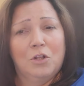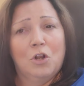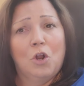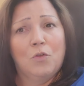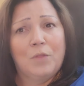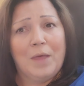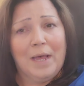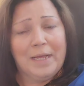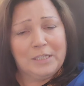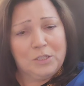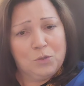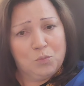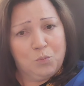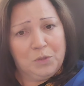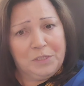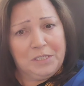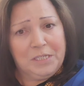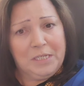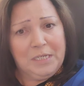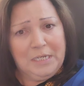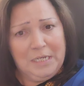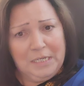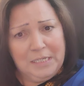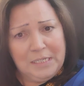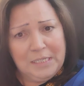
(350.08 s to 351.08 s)
that's what
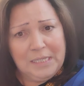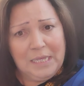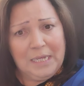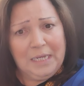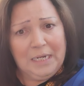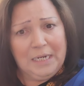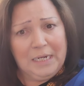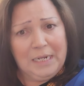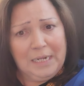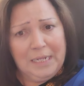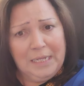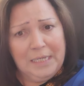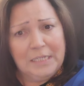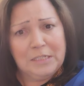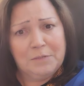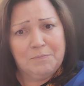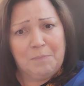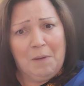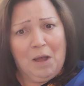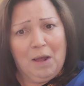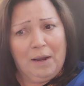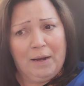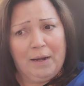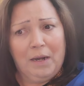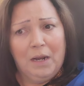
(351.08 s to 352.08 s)
he's thinking in his
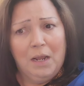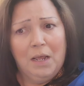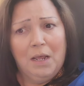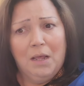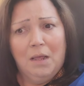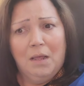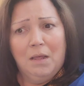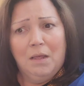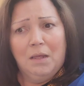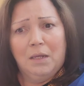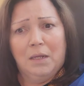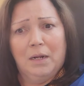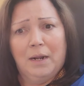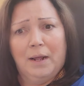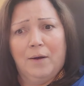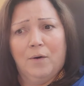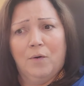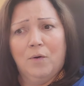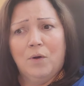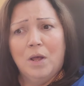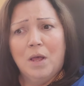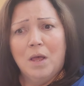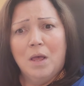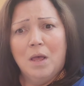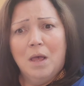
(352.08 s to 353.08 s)
mind,
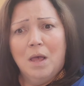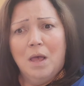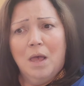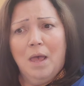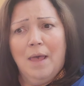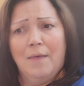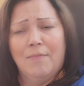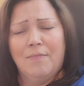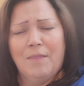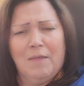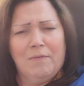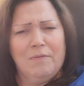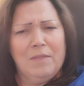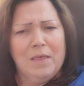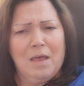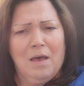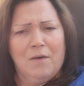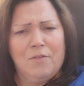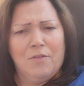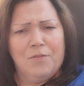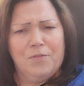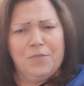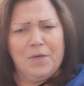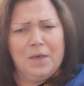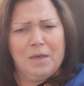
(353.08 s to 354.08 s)
And then the
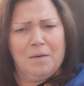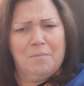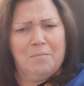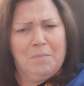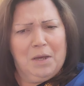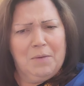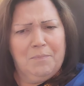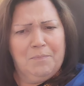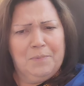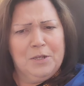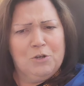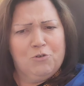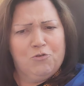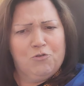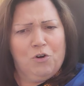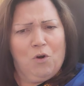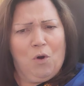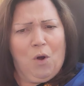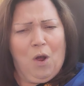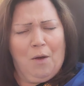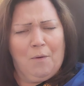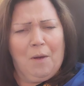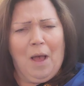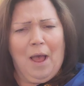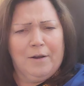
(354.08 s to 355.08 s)
other thing, it might be true.
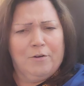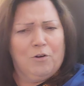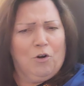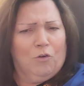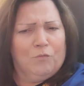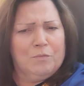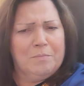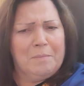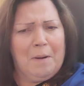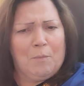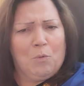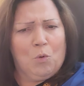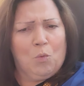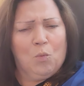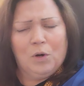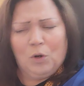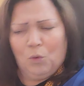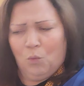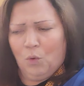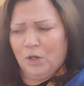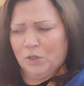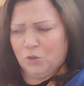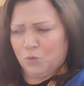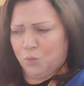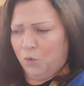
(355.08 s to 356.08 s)
I don't remember what it
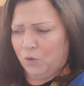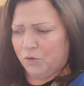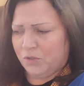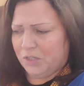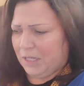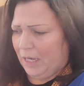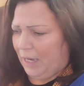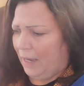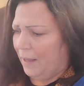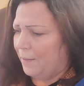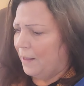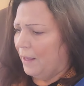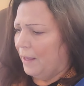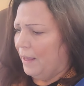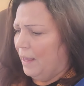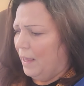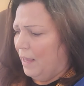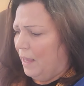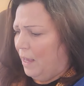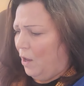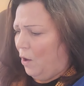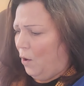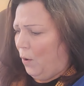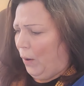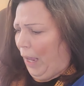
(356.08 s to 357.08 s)
was. We'll see.
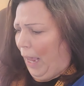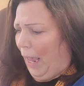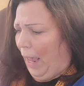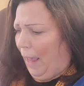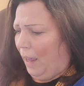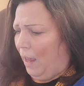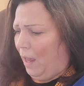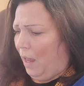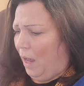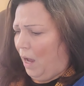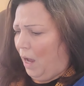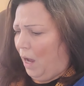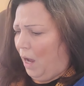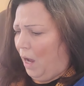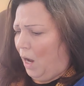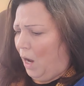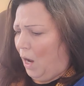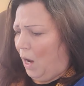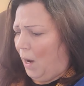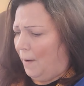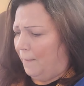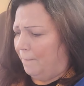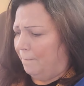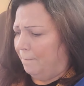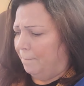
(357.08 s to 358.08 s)
Okay.
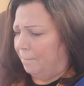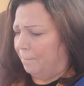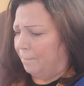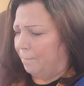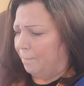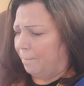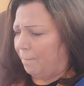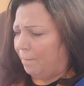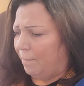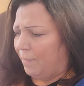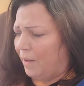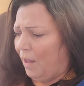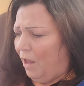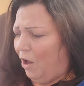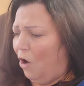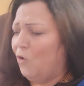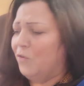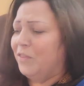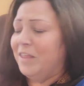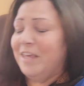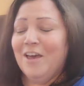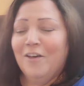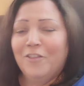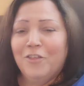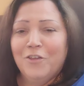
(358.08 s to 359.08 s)

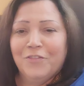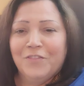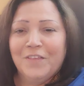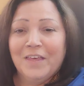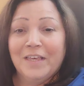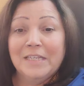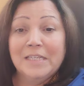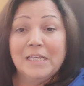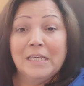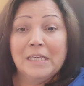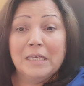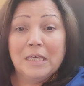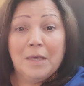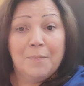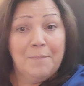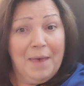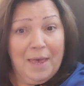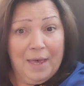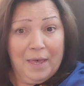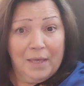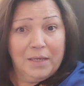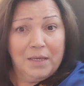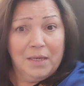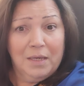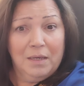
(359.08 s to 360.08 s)
The other thing,
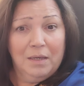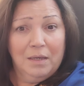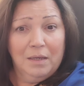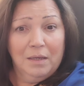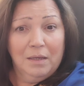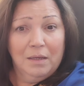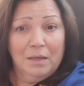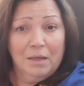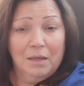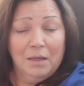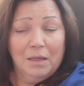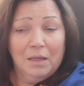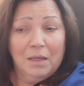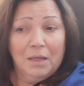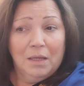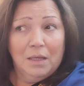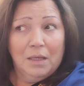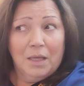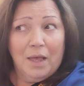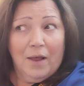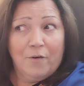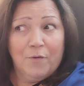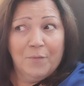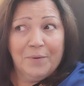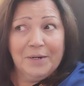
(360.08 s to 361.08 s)
Kamala.
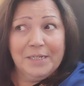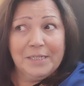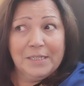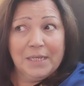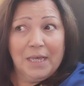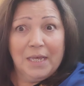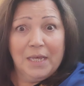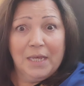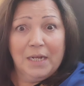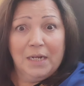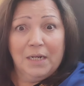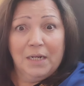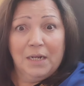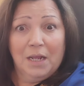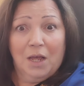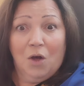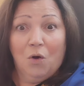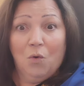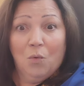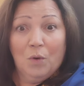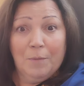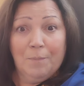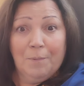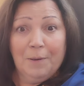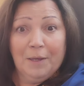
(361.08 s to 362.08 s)
Everybody's saying,
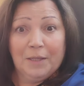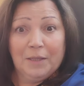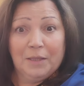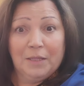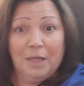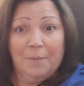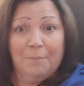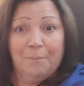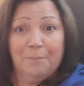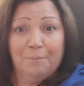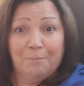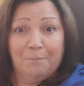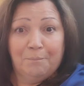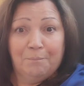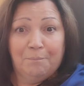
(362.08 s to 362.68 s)
we picked up